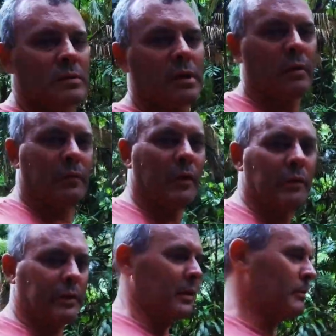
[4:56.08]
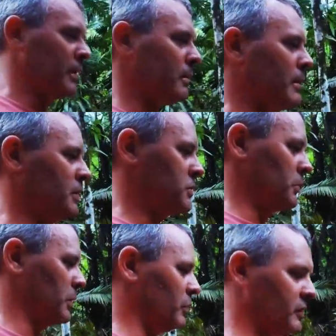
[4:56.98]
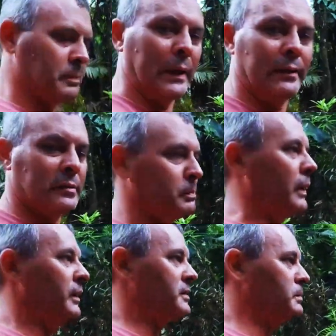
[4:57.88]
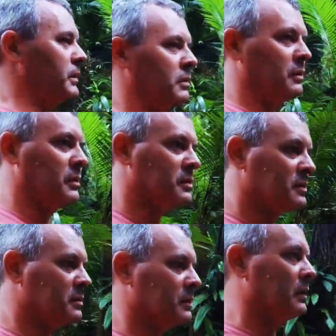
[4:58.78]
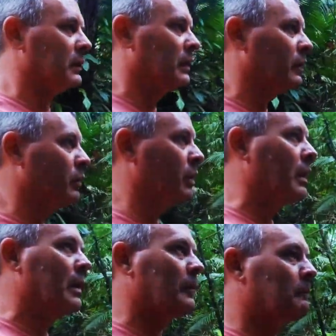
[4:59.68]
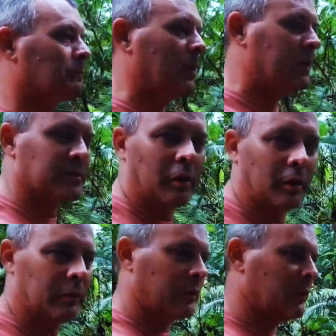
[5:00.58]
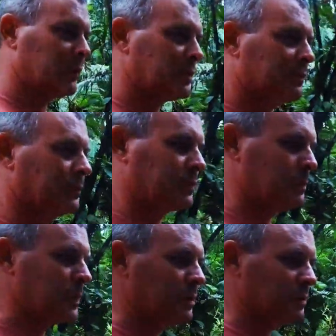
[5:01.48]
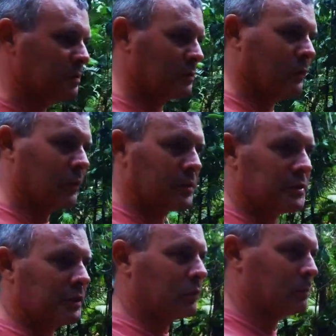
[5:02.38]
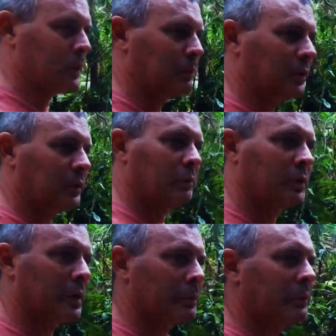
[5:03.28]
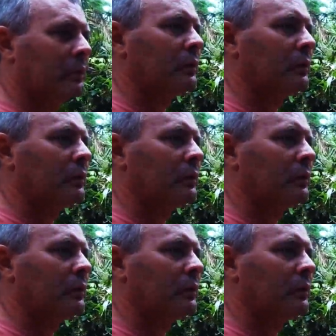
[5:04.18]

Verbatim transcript: So if you ever come here, make sure you respect this place because it's not to be used for the general public. What happened?